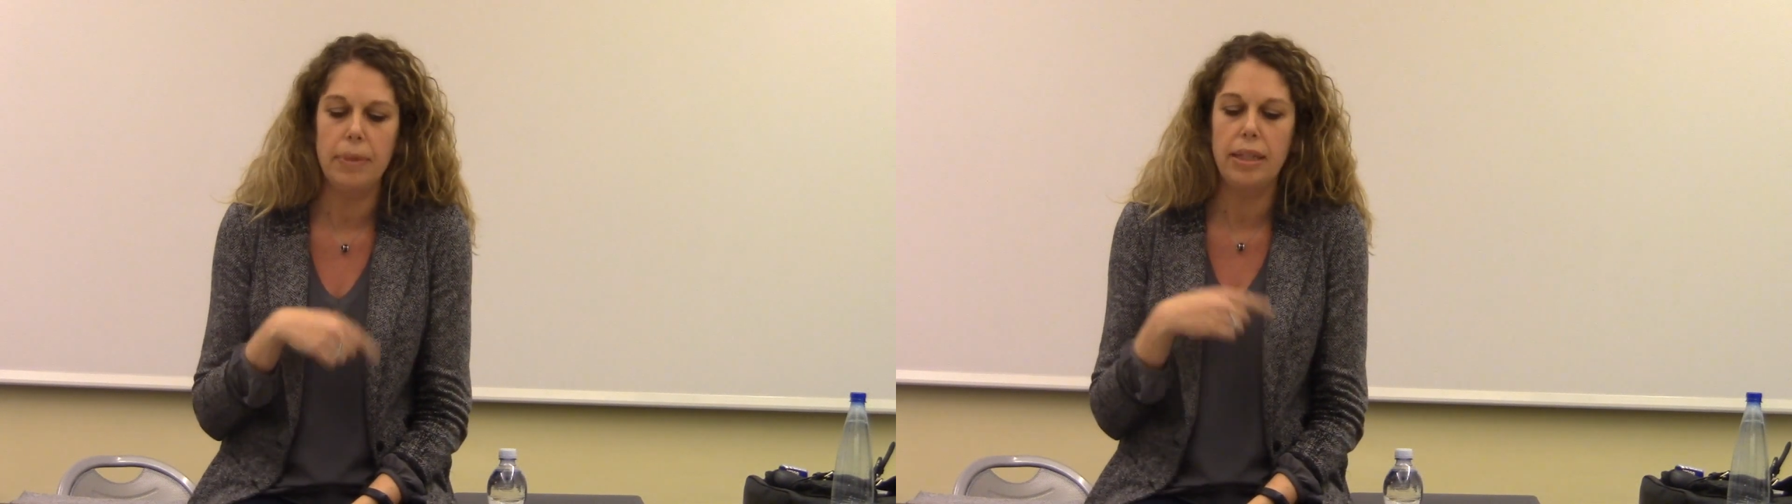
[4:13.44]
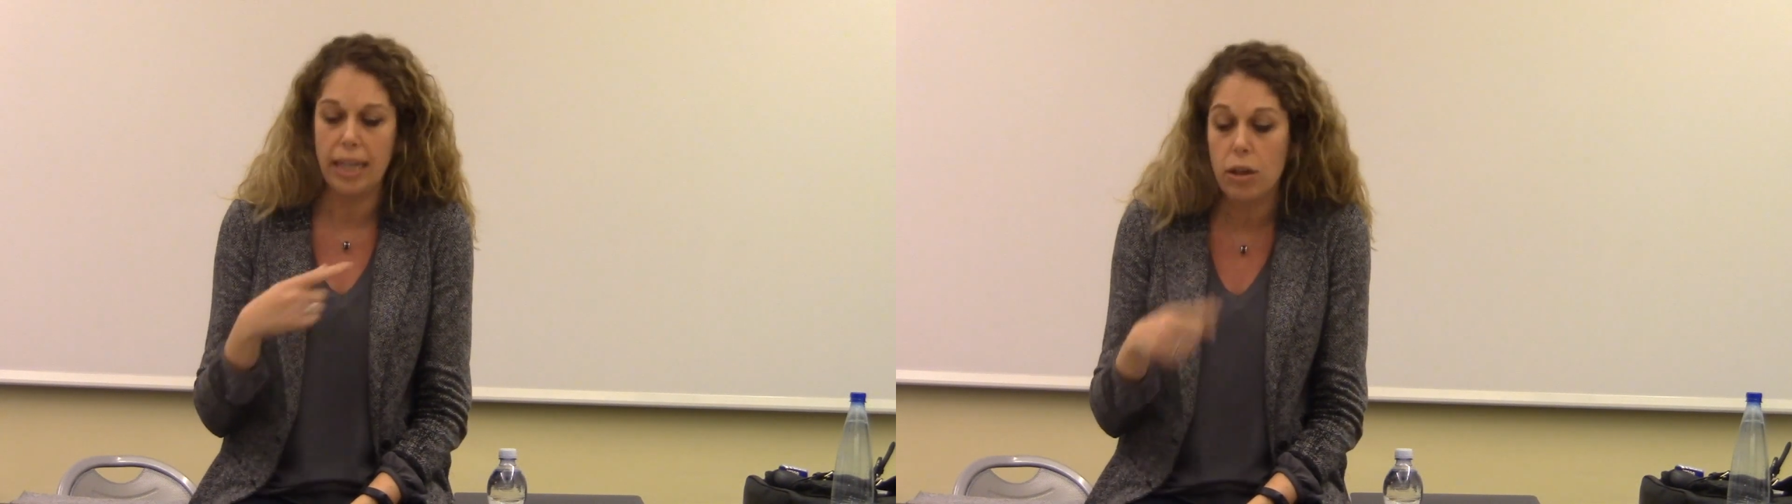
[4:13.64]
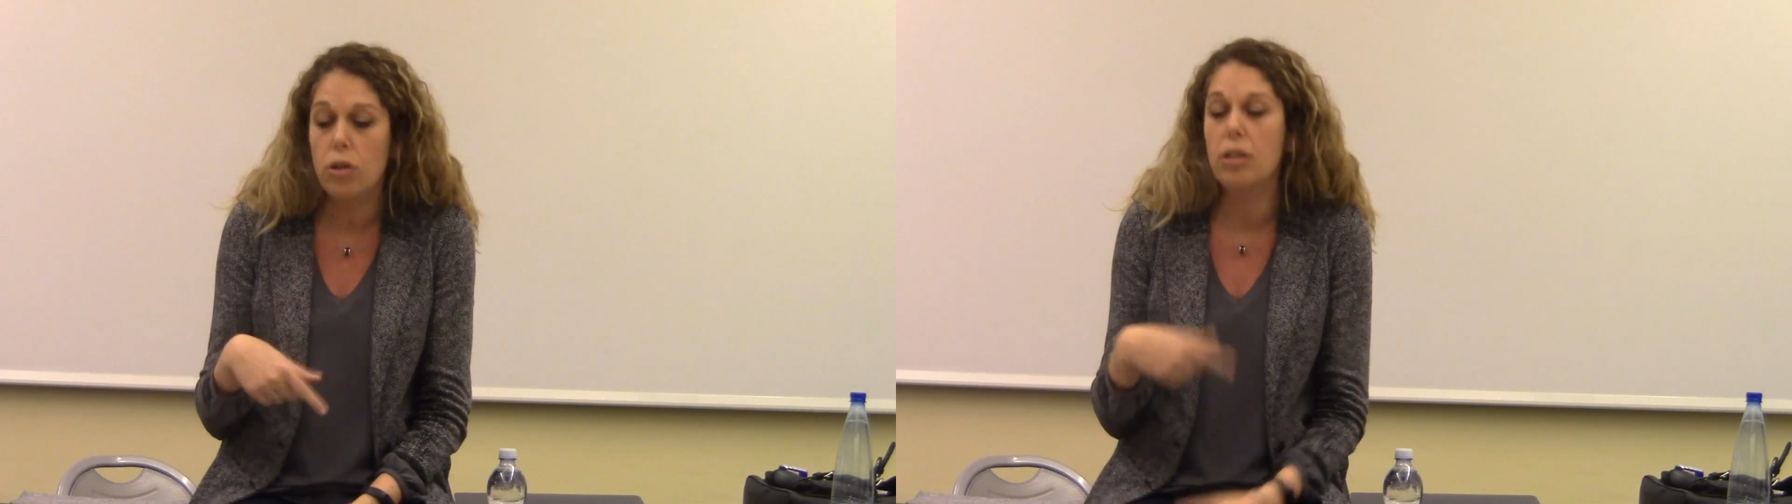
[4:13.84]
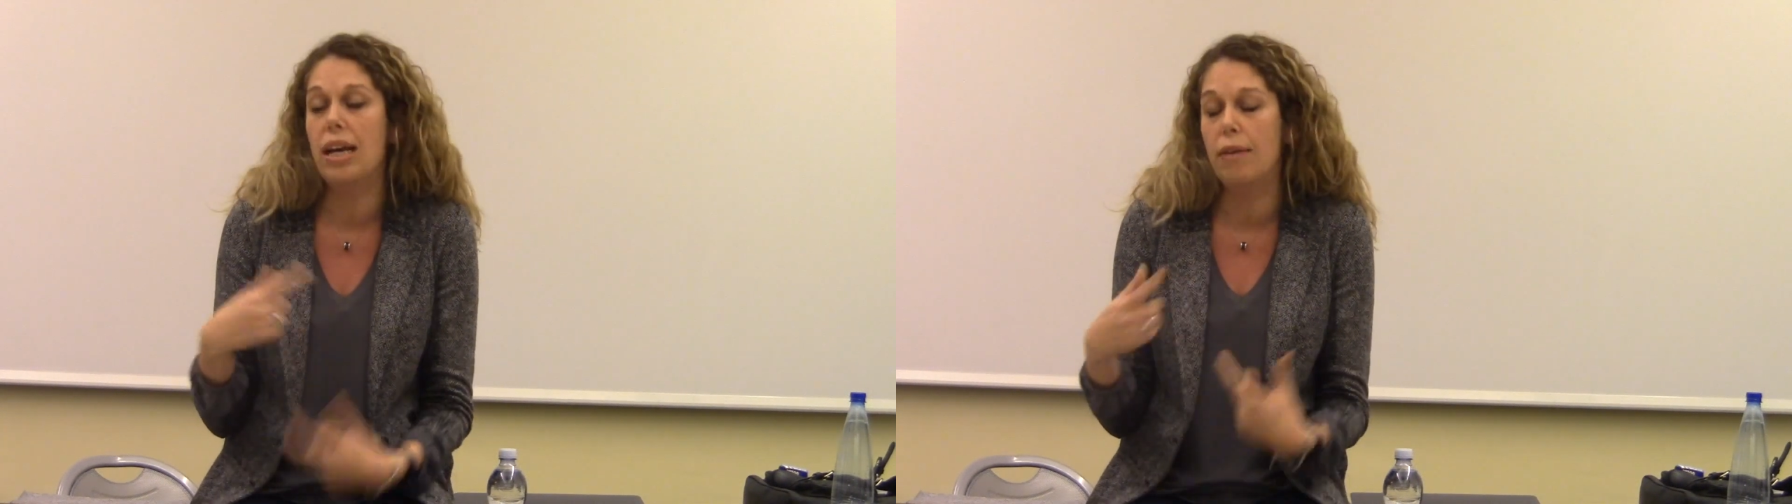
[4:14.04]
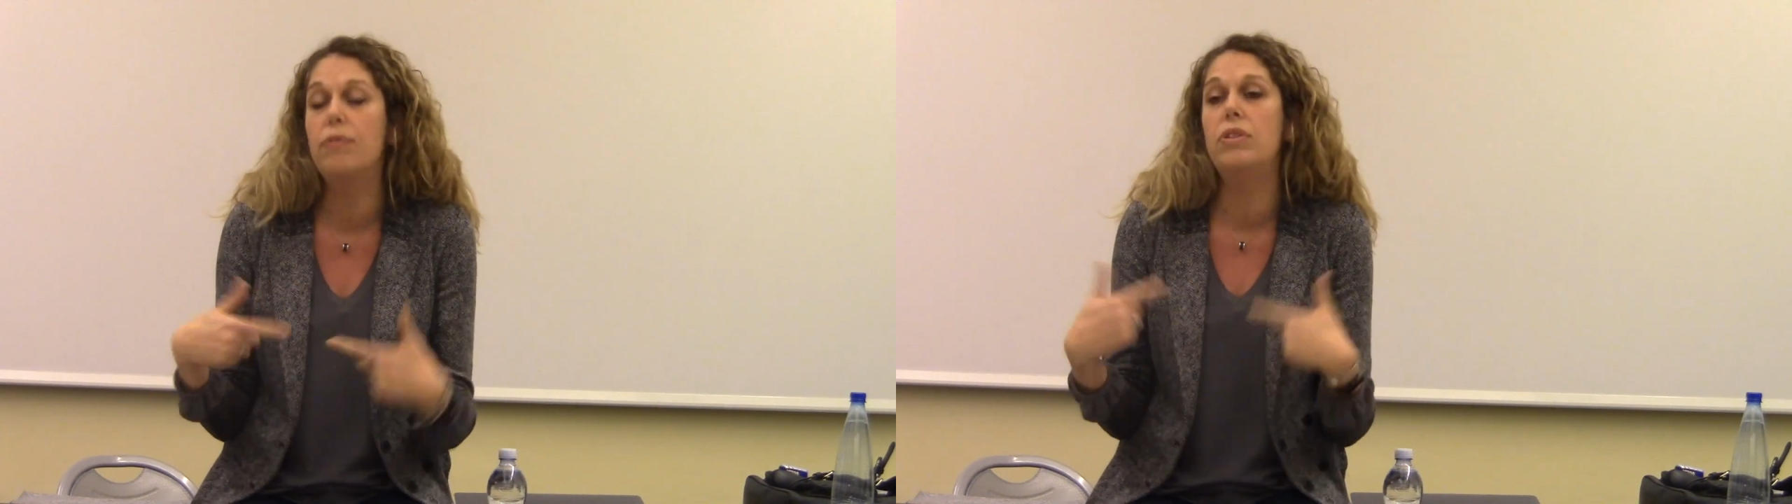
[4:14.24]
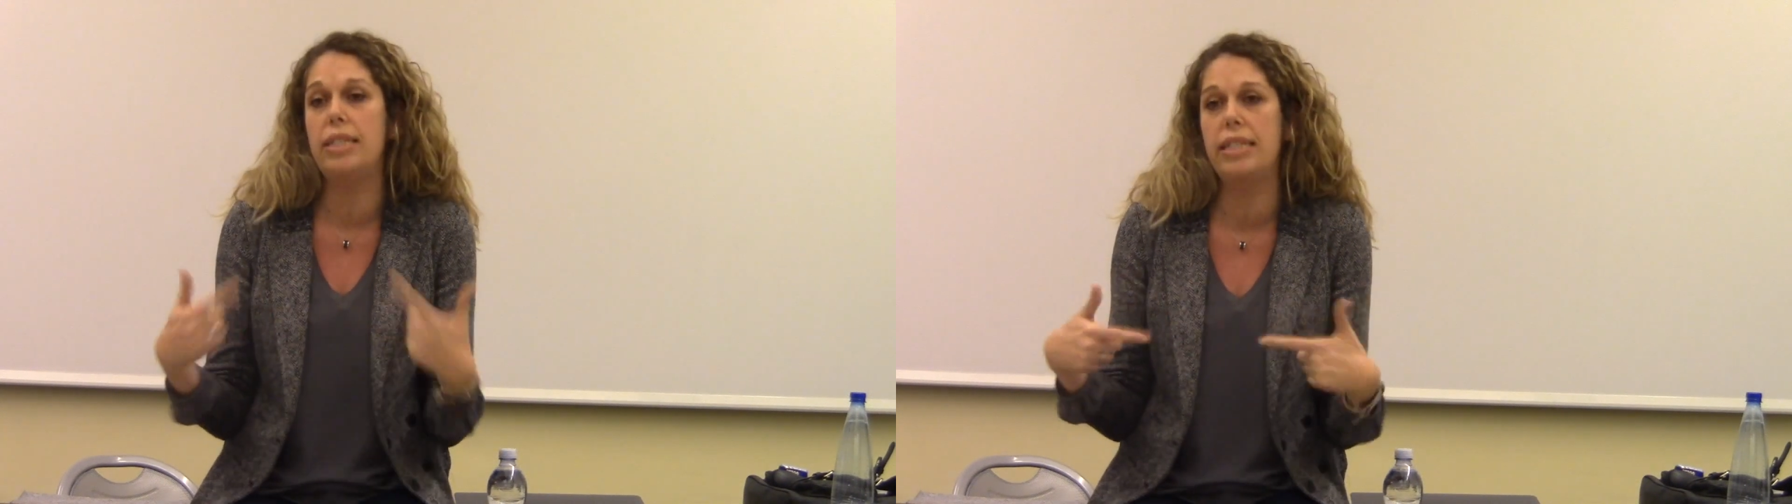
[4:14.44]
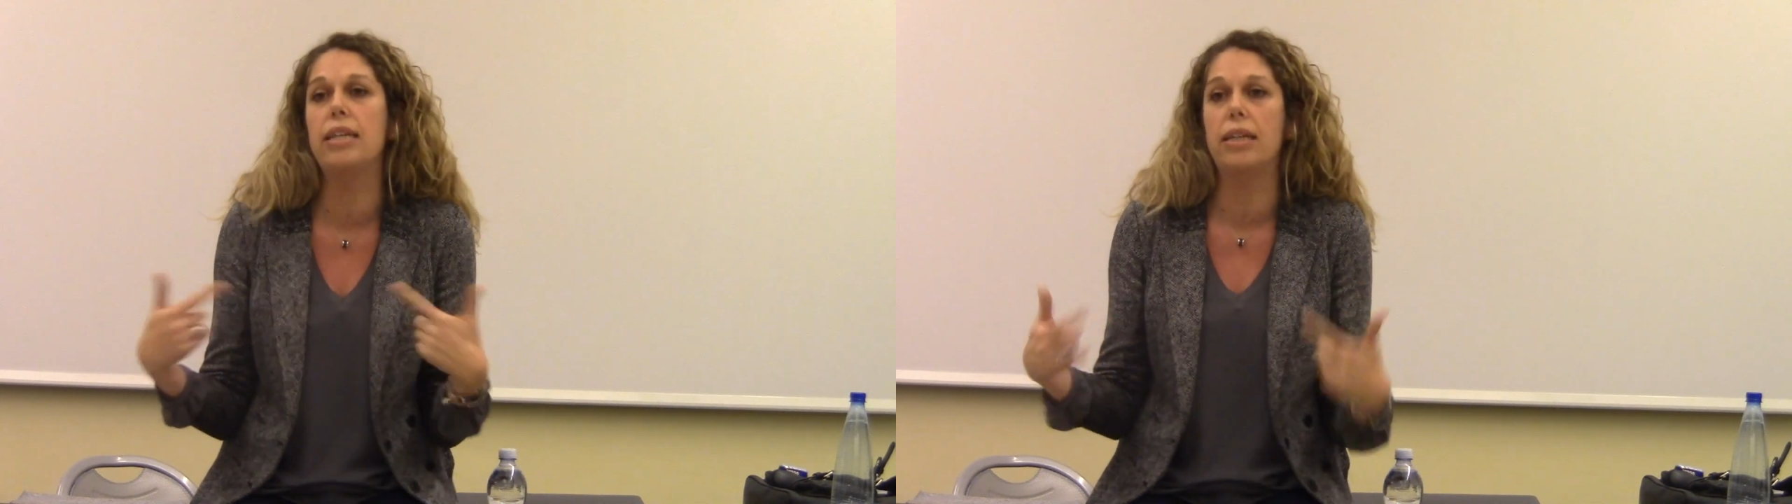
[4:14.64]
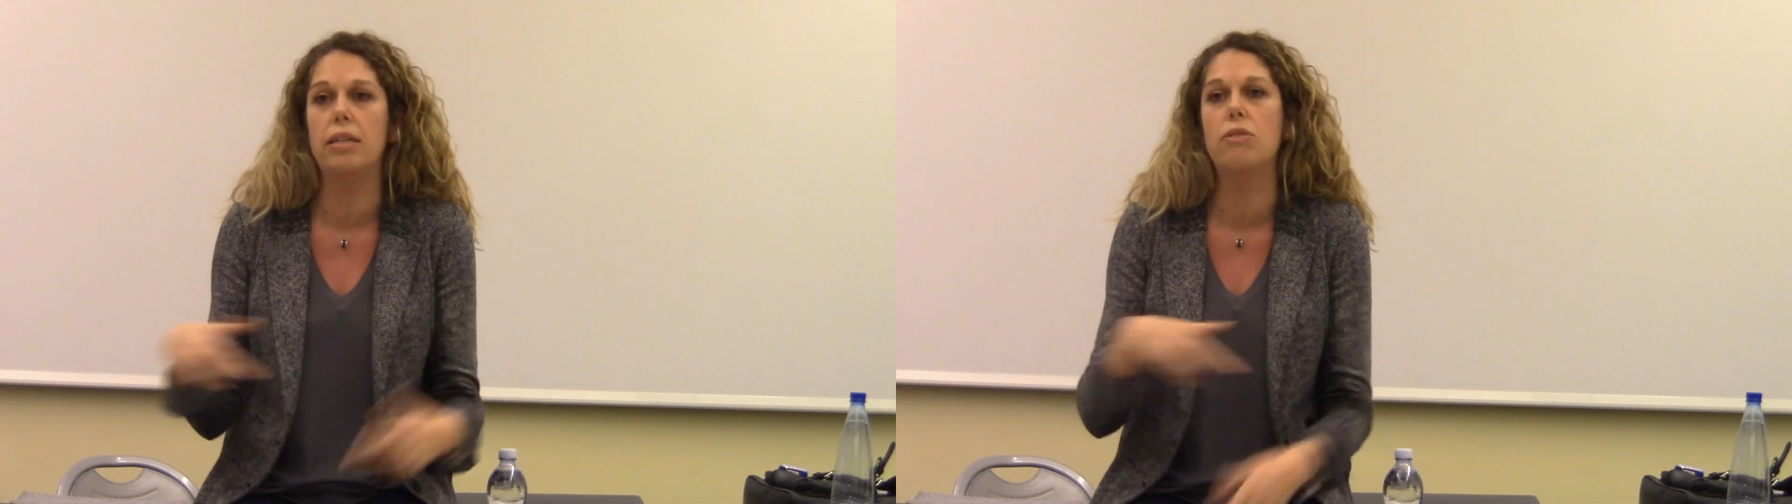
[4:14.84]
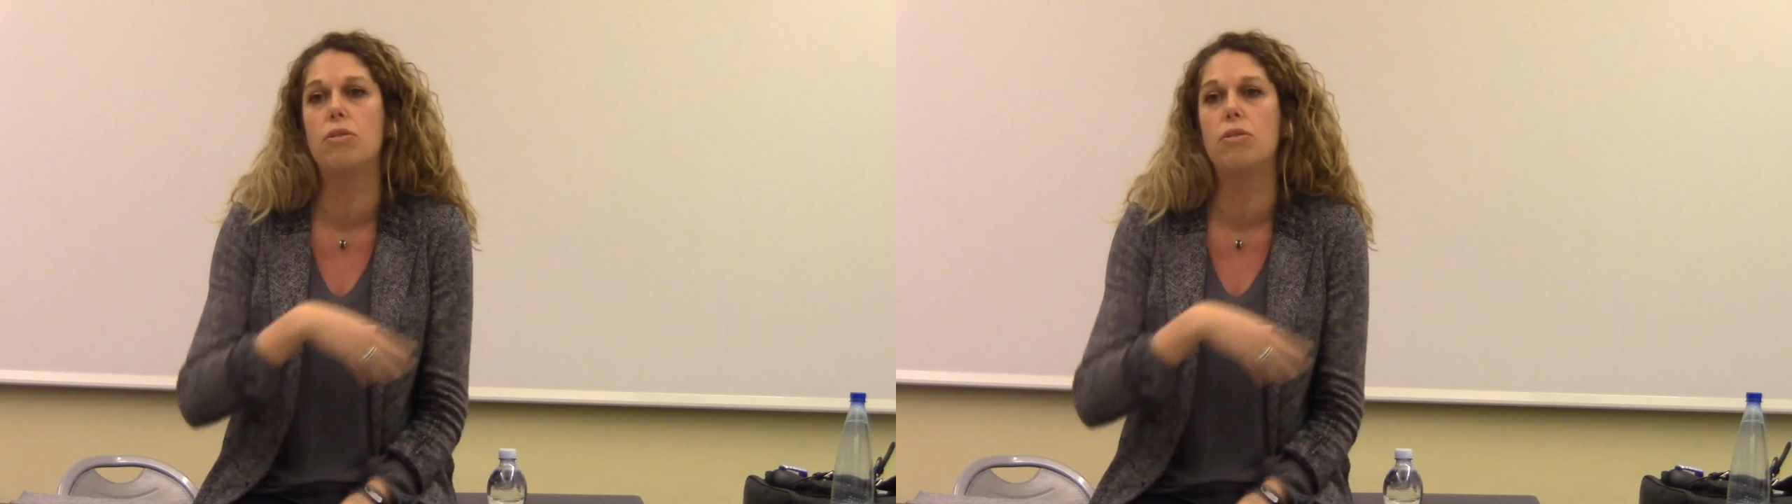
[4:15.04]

they got after the sinking.